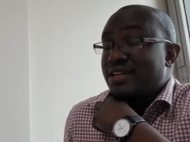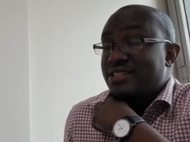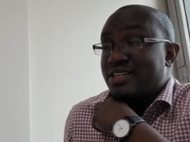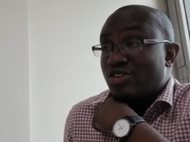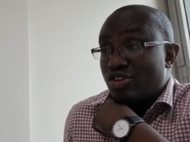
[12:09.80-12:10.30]
It's
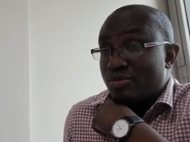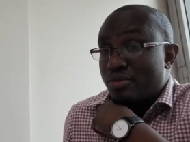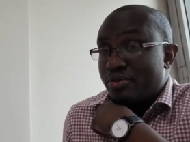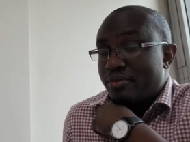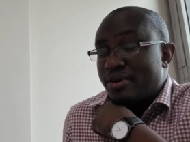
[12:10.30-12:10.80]
a global
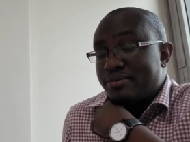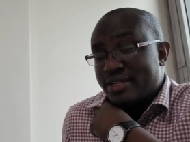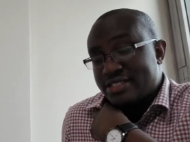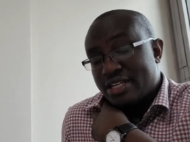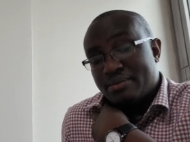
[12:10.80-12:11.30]
problem.
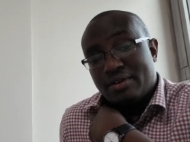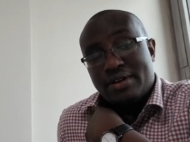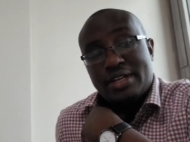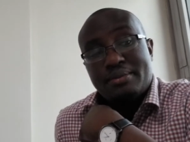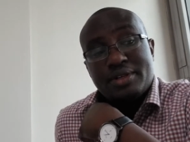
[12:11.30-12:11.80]
That's number
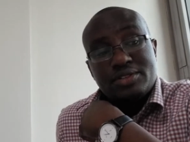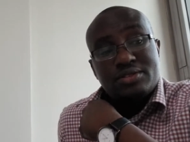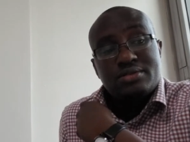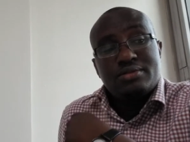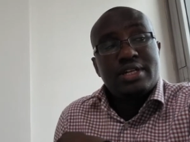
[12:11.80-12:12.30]
one. Number
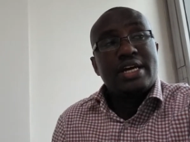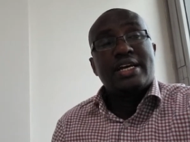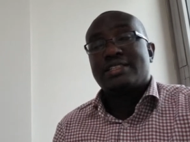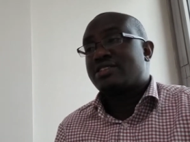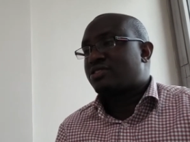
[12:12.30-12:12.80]
two,
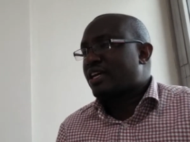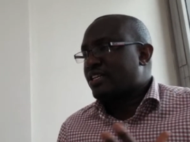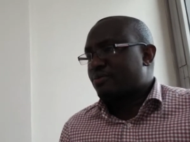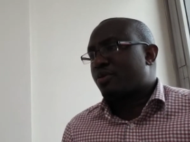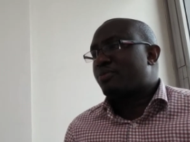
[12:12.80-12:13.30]
it's a society
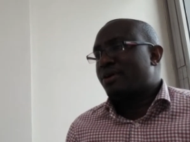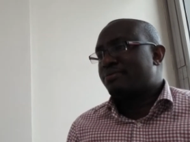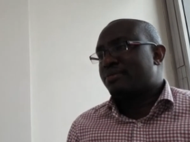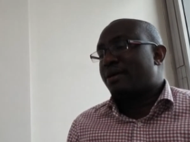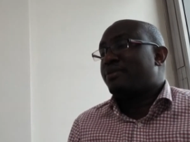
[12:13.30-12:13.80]

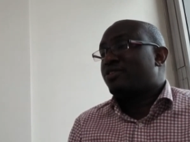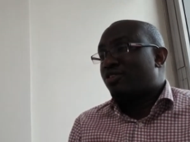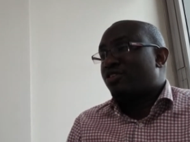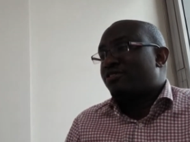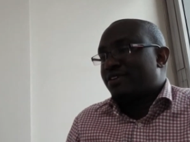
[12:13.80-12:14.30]
problem. I mean,
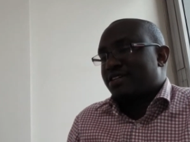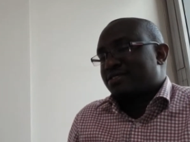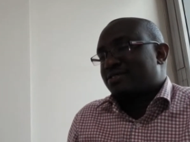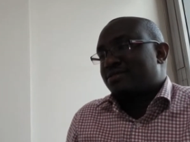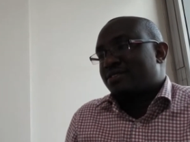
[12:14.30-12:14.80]
all of
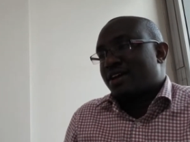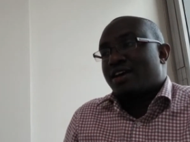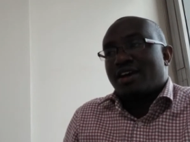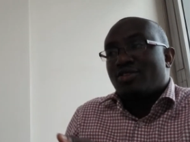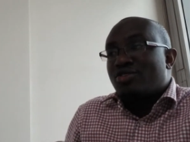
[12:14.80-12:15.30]
us.
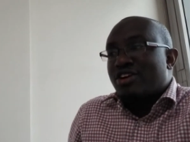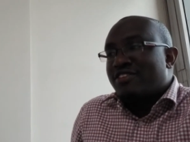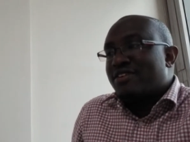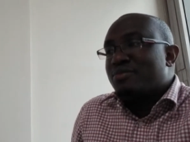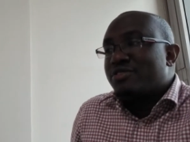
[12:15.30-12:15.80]
I know you have
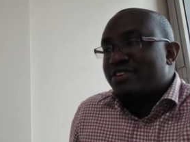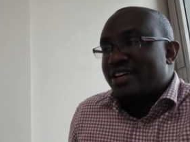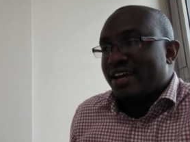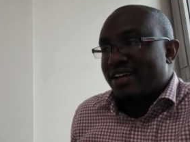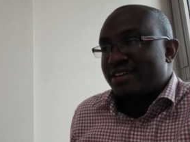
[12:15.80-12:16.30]
a movie
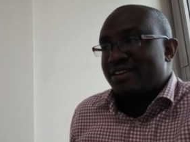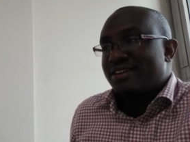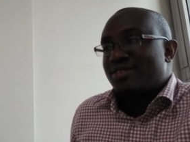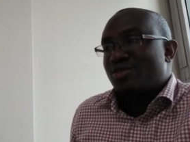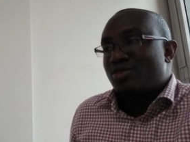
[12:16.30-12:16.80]
guy
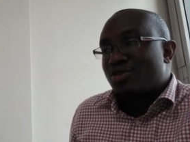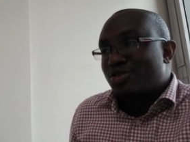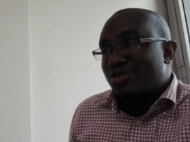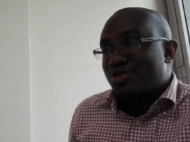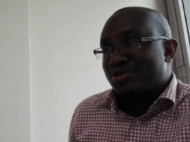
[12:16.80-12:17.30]
who you
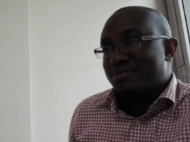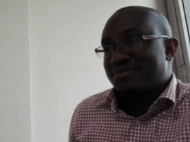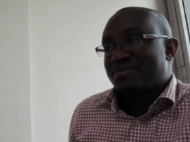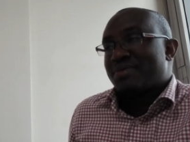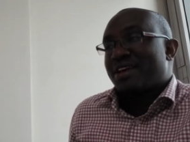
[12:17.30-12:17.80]
go
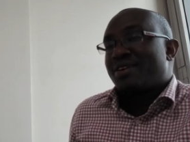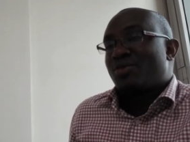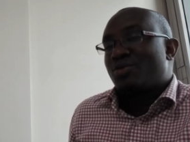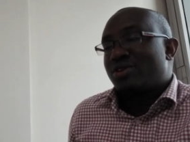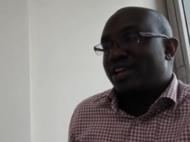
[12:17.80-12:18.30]

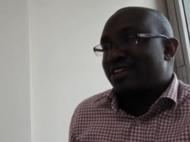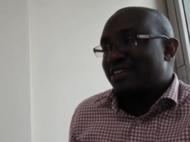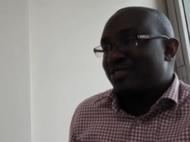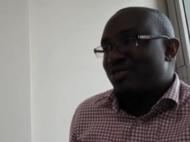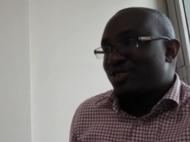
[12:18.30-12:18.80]

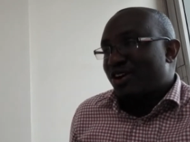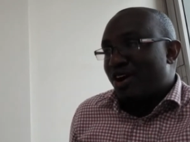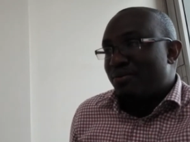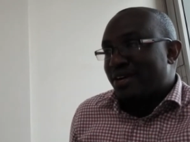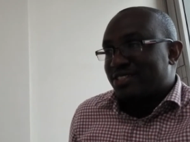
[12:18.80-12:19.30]
to. How
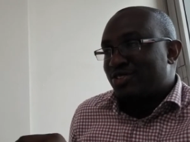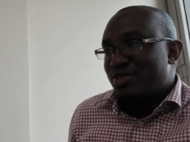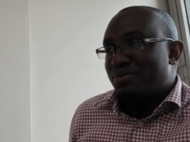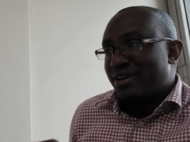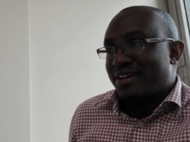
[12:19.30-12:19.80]
much do you
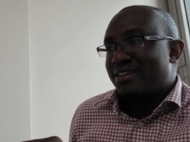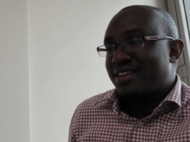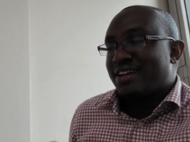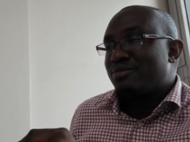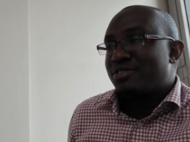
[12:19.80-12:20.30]
pay
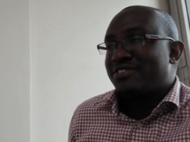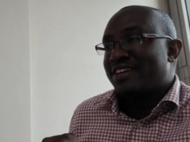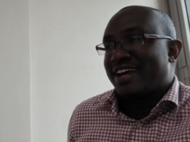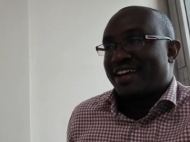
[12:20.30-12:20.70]
that movie guy?